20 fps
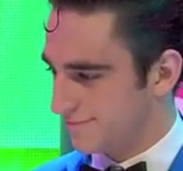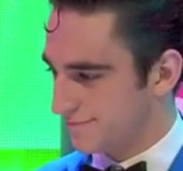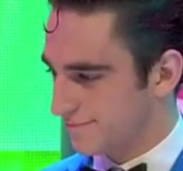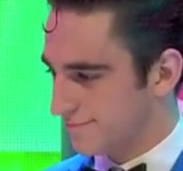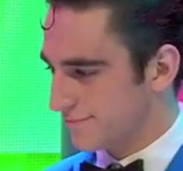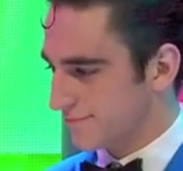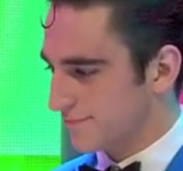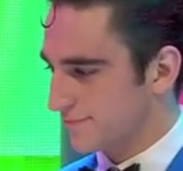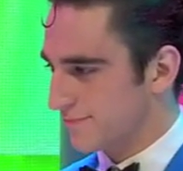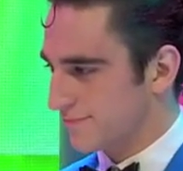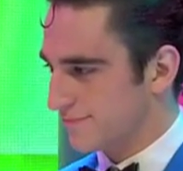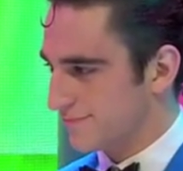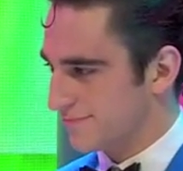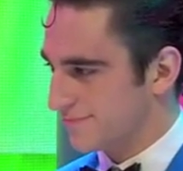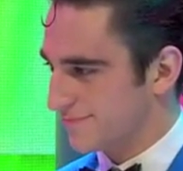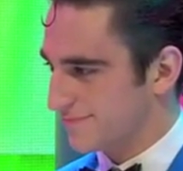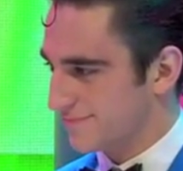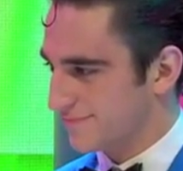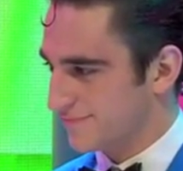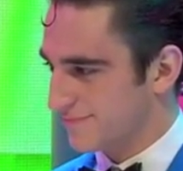
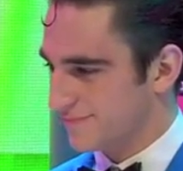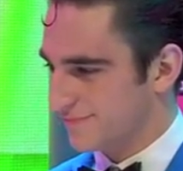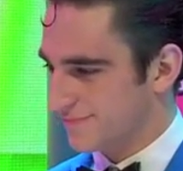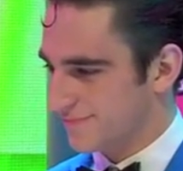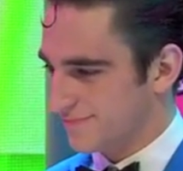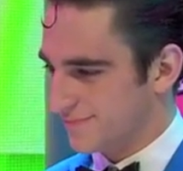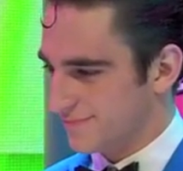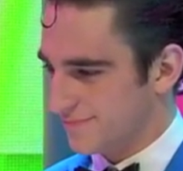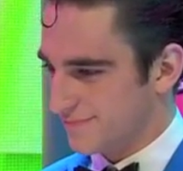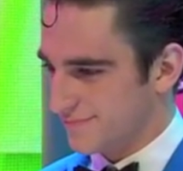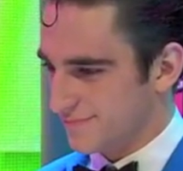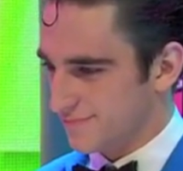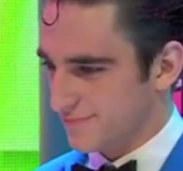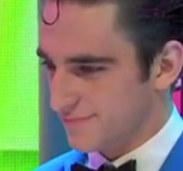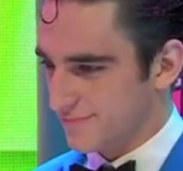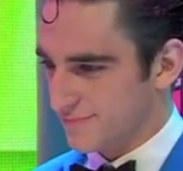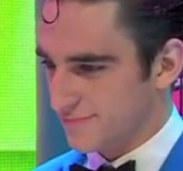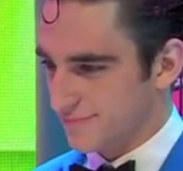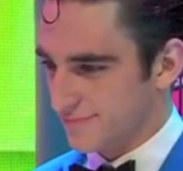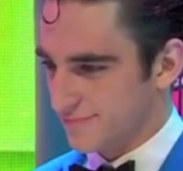
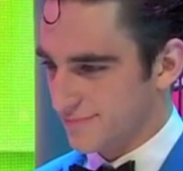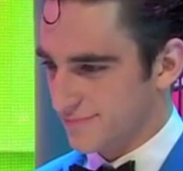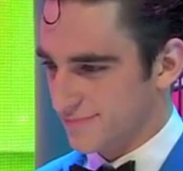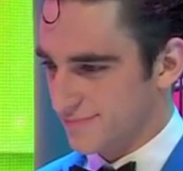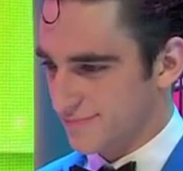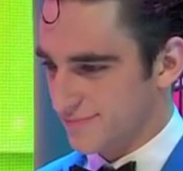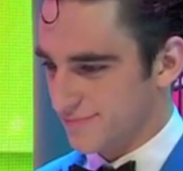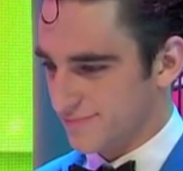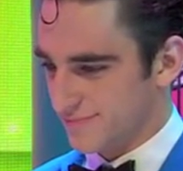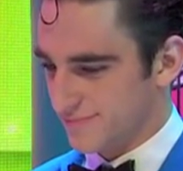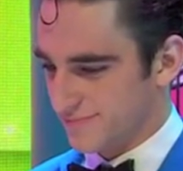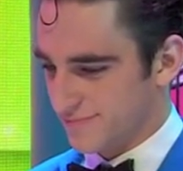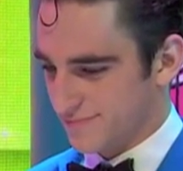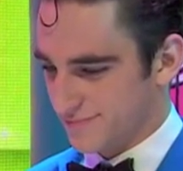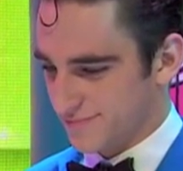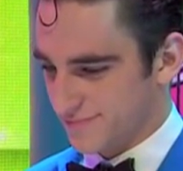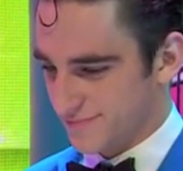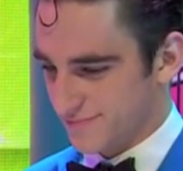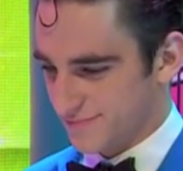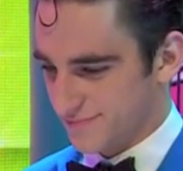
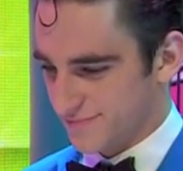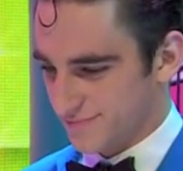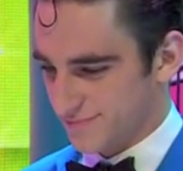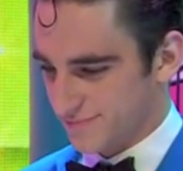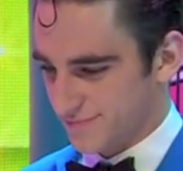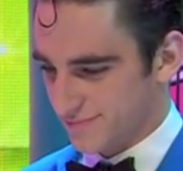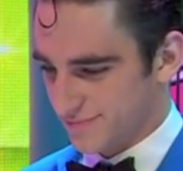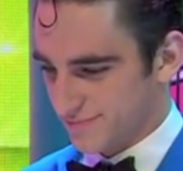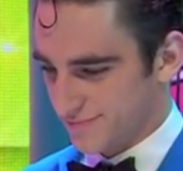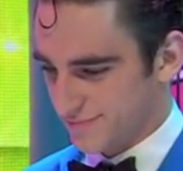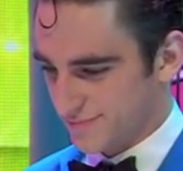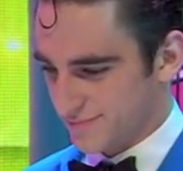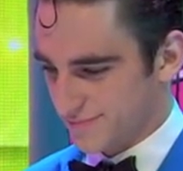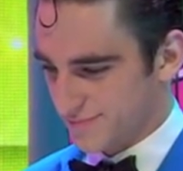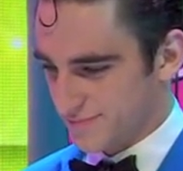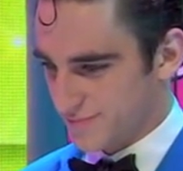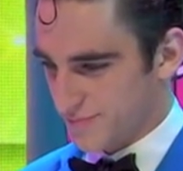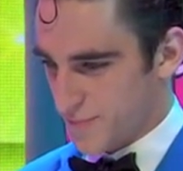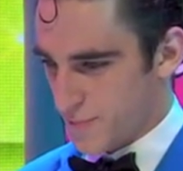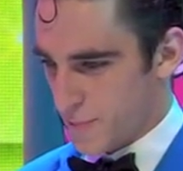
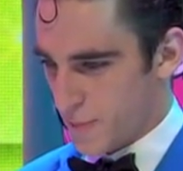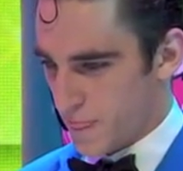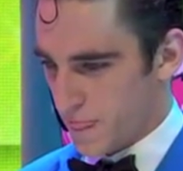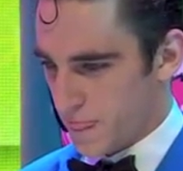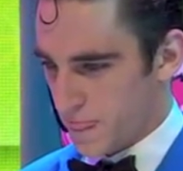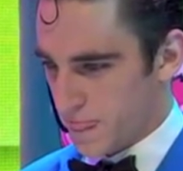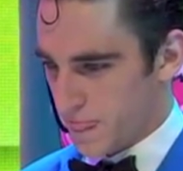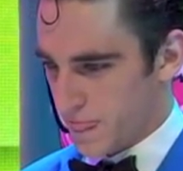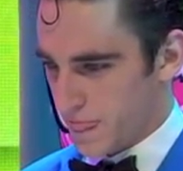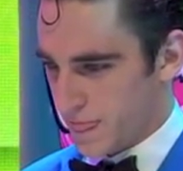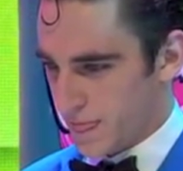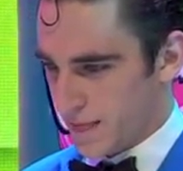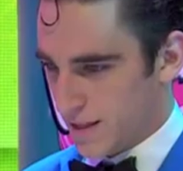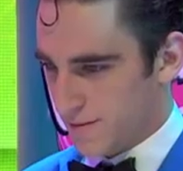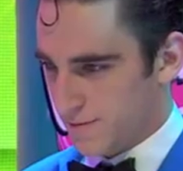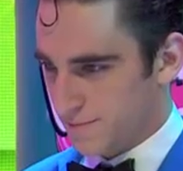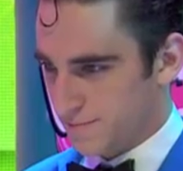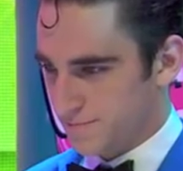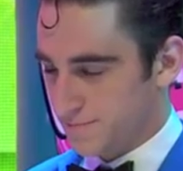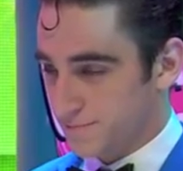[no speech]